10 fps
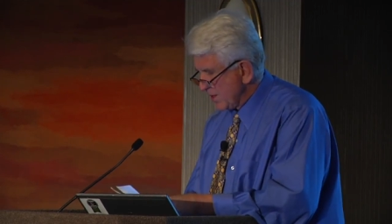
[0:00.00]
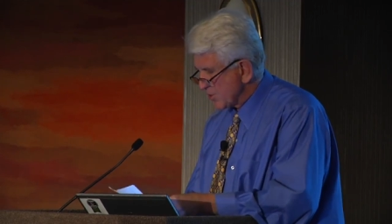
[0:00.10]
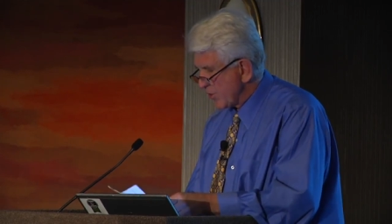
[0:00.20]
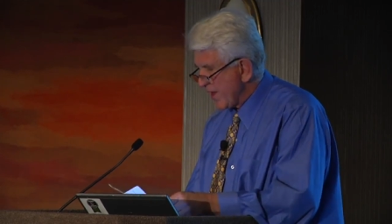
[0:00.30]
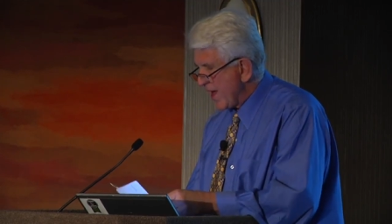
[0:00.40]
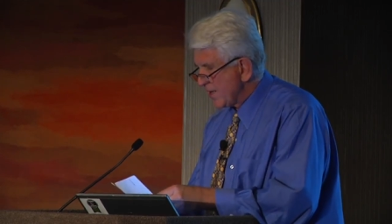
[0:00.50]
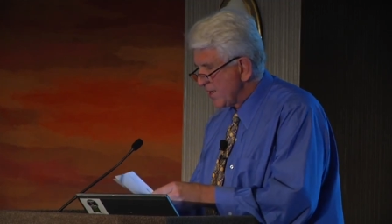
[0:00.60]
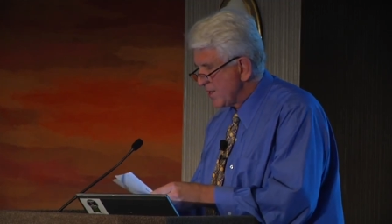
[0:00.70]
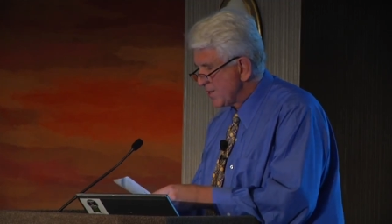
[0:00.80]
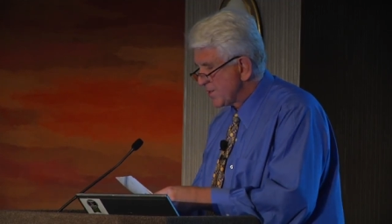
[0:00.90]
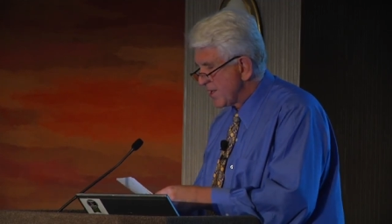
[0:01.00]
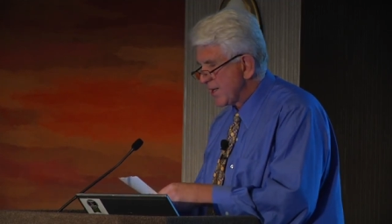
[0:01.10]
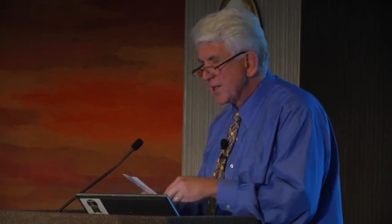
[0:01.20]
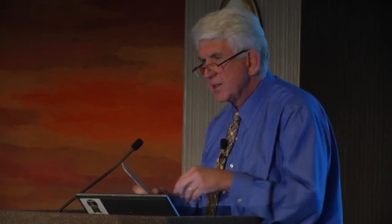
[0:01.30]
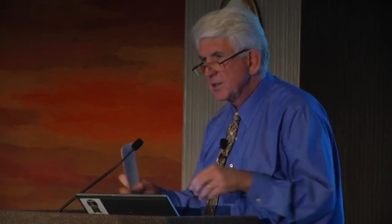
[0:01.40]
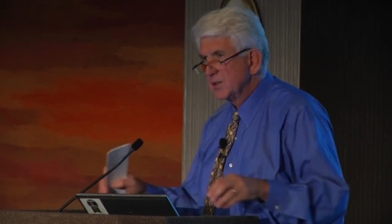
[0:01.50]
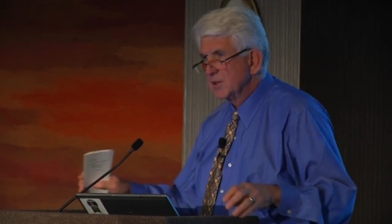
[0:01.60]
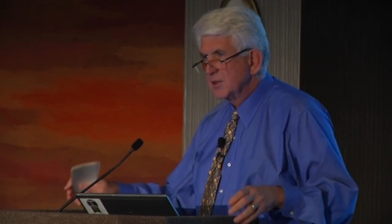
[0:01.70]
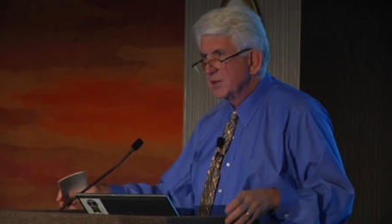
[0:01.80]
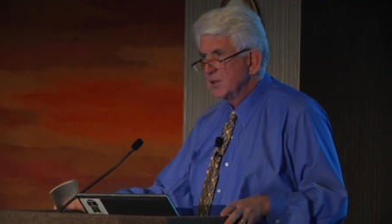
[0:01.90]
So that is, that
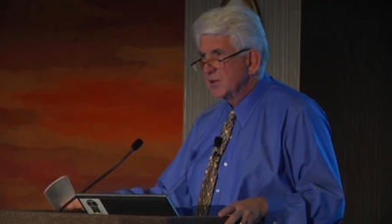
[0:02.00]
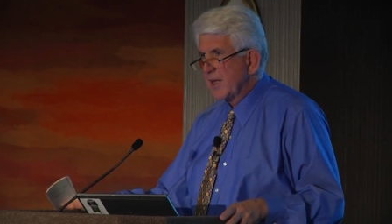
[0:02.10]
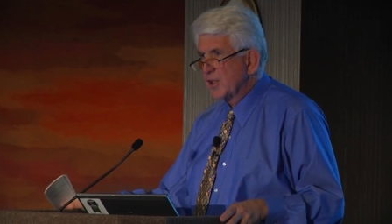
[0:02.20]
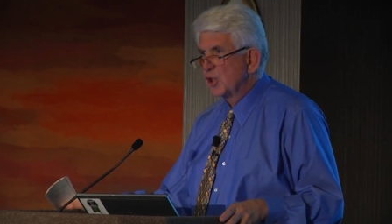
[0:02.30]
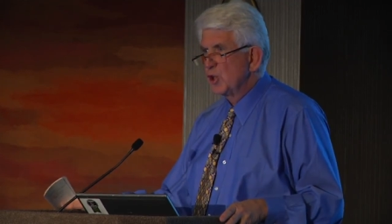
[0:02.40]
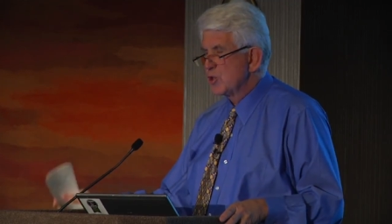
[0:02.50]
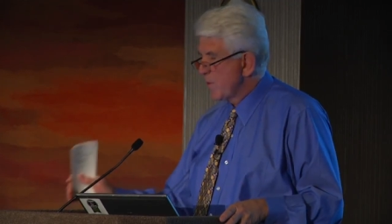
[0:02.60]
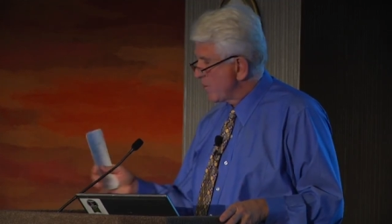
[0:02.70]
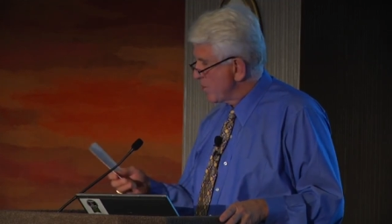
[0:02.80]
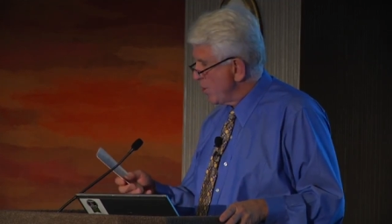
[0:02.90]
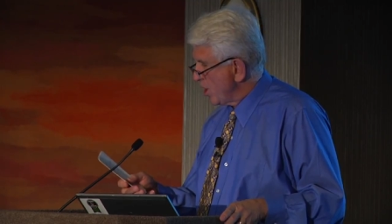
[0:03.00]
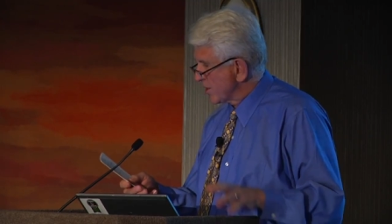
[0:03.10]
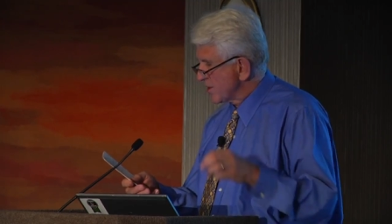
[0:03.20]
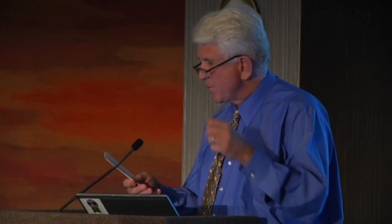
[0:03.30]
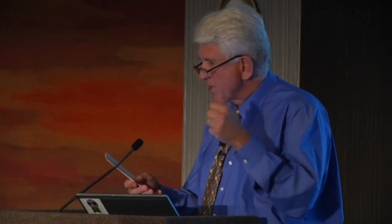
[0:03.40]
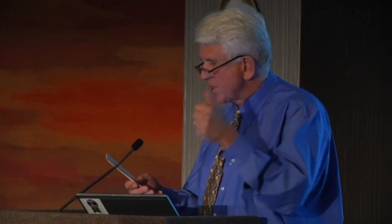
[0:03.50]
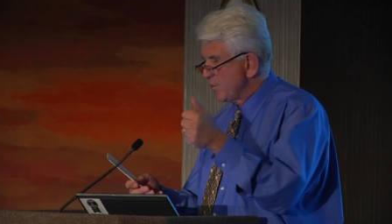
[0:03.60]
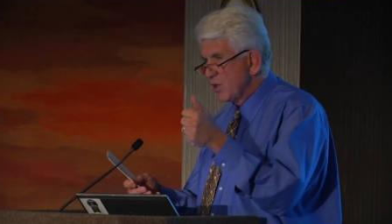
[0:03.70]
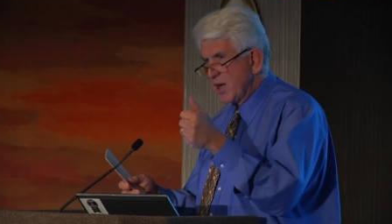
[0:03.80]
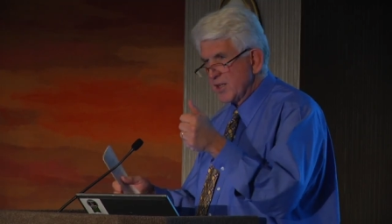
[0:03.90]
concludes my remarks. Let me
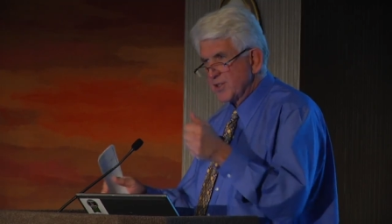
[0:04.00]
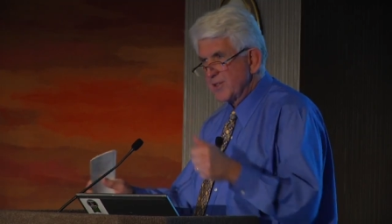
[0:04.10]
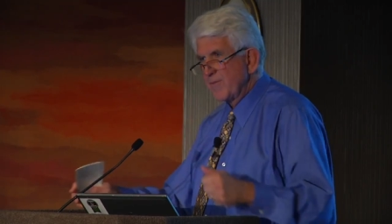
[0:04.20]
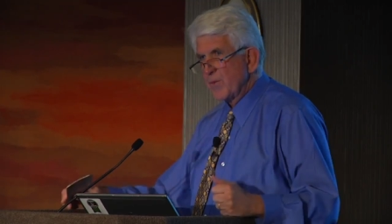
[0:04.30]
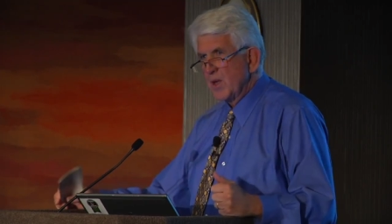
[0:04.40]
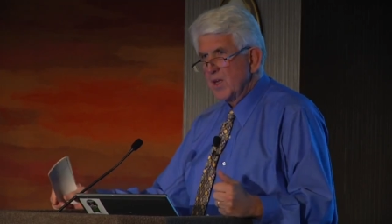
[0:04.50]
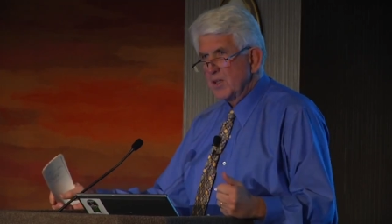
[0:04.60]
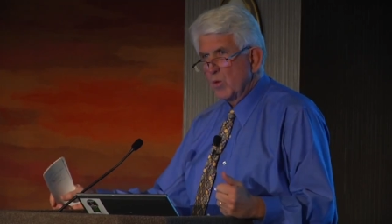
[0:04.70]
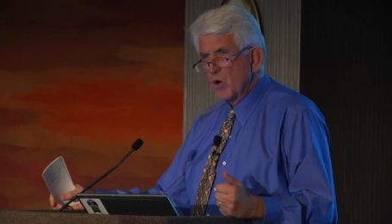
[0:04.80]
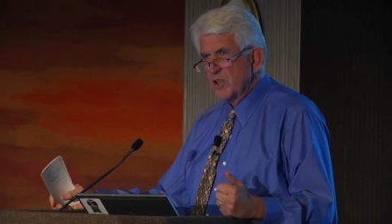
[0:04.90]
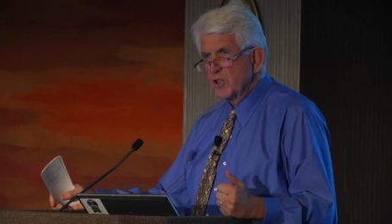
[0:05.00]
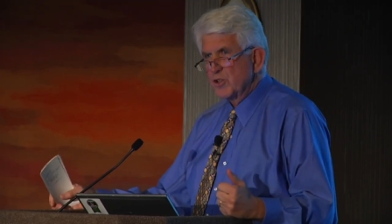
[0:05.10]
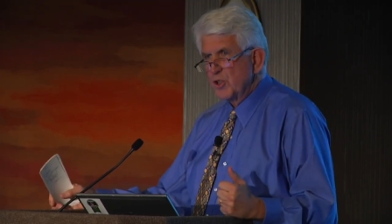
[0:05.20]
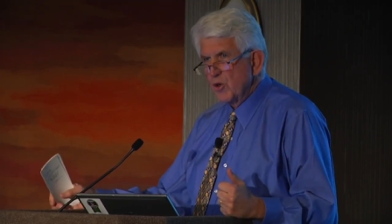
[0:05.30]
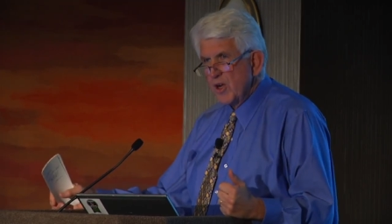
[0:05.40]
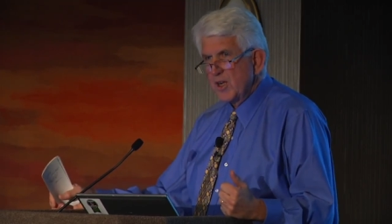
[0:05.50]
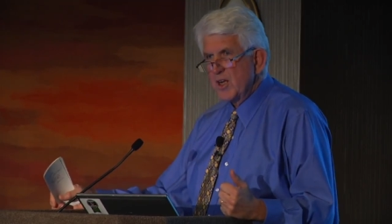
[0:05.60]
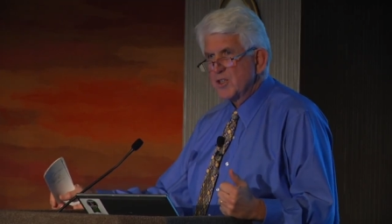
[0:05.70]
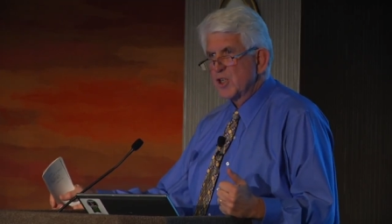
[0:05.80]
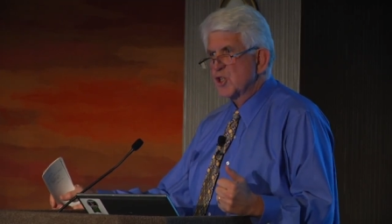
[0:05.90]
summarize. The work you're doing
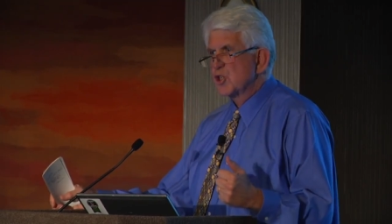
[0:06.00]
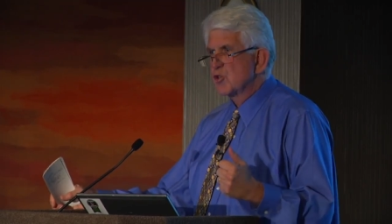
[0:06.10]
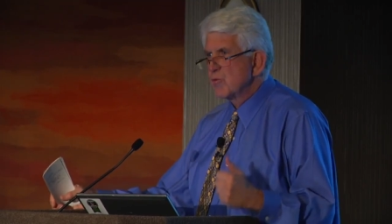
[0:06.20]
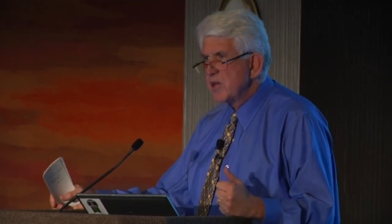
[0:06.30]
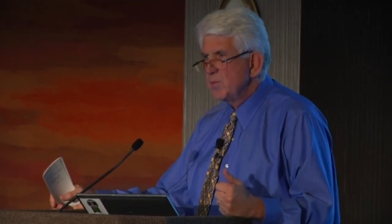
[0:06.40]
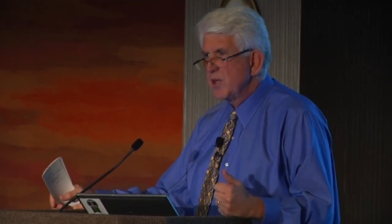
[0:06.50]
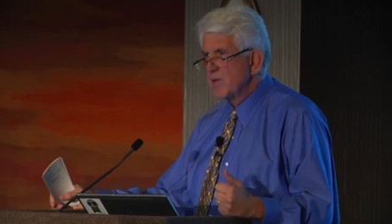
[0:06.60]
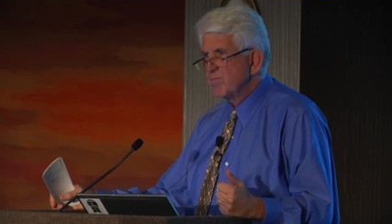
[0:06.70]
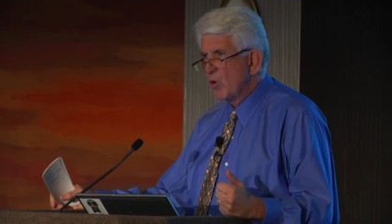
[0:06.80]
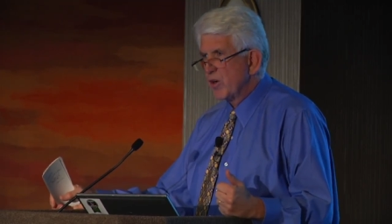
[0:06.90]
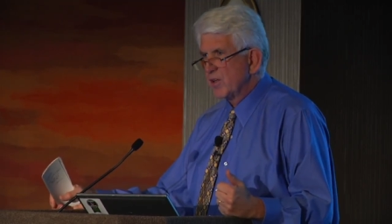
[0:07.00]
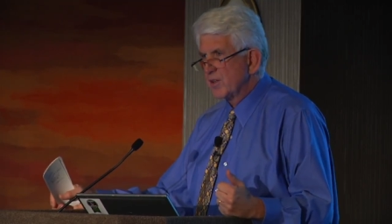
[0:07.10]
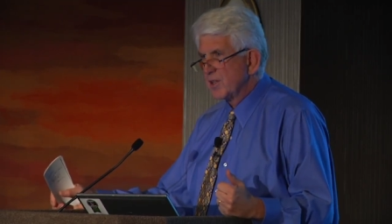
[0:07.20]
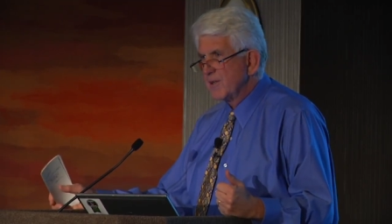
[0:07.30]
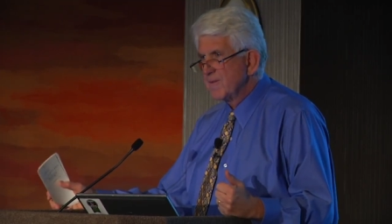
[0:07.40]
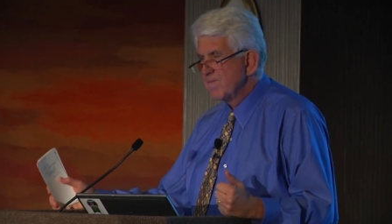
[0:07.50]
is extremely important.